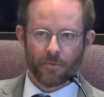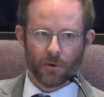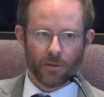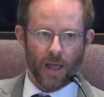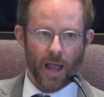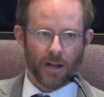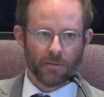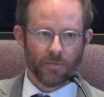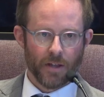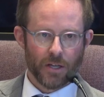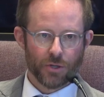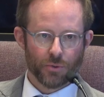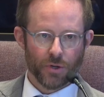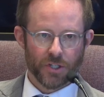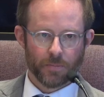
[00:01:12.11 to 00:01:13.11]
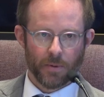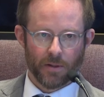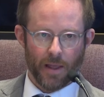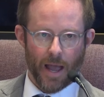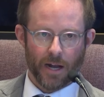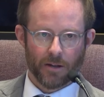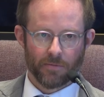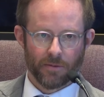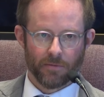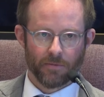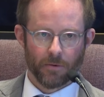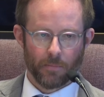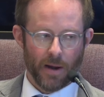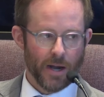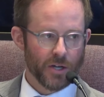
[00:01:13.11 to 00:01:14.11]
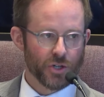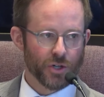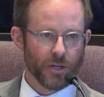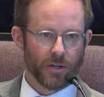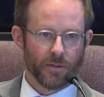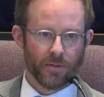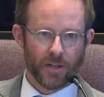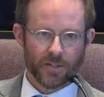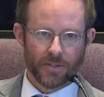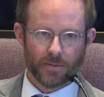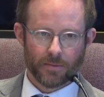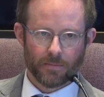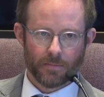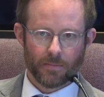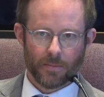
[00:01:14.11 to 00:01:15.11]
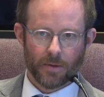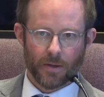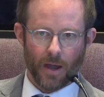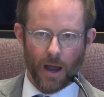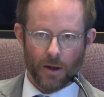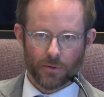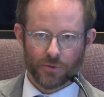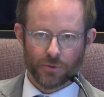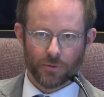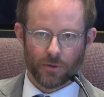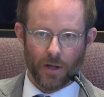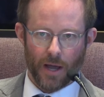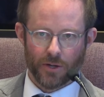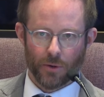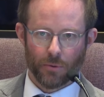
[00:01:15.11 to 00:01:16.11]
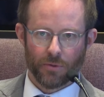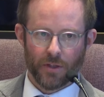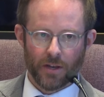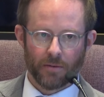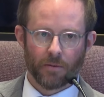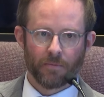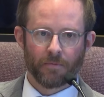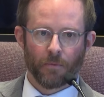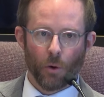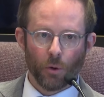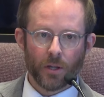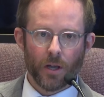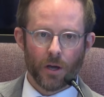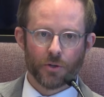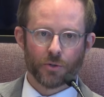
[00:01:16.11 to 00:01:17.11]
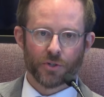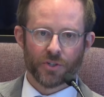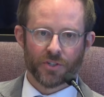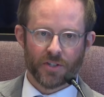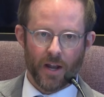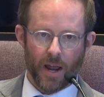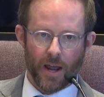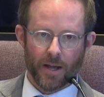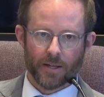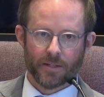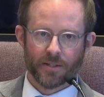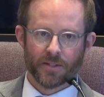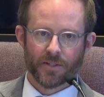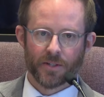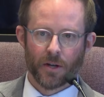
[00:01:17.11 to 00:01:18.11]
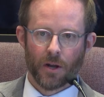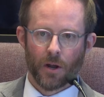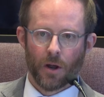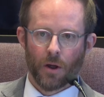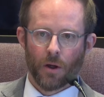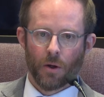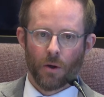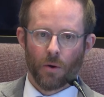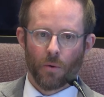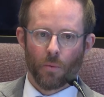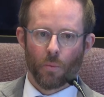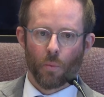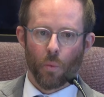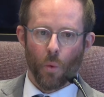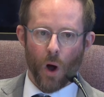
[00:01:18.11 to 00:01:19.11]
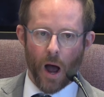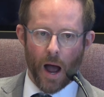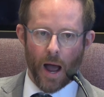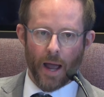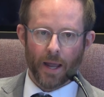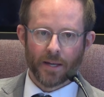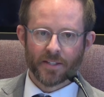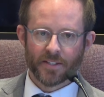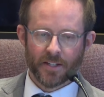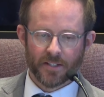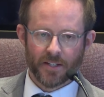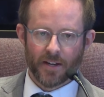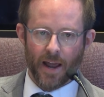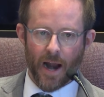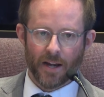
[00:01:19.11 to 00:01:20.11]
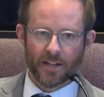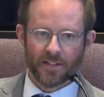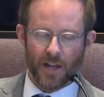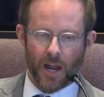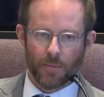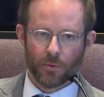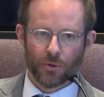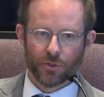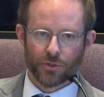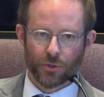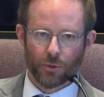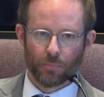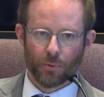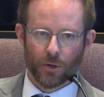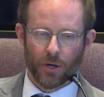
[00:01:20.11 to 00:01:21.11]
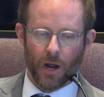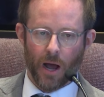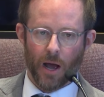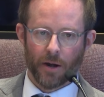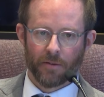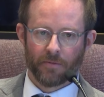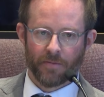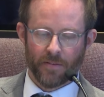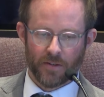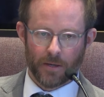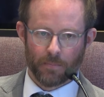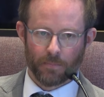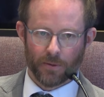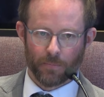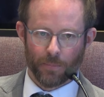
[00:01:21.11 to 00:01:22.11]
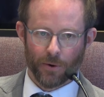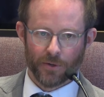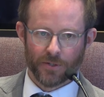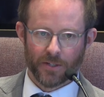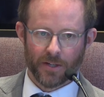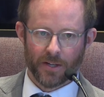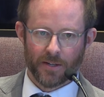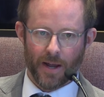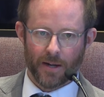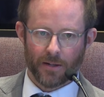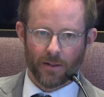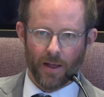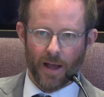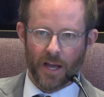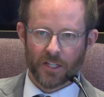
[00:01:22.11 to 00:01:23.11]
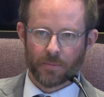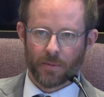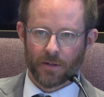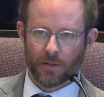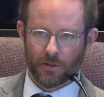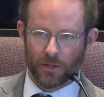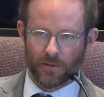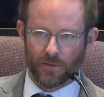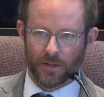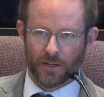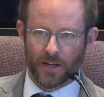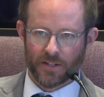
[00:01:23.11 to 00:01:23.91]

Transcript: for lack of interest, but lack of information. This council, I don't think, fully understands why Cincinnati is able to put on a 50 person cadet class, but Cleveland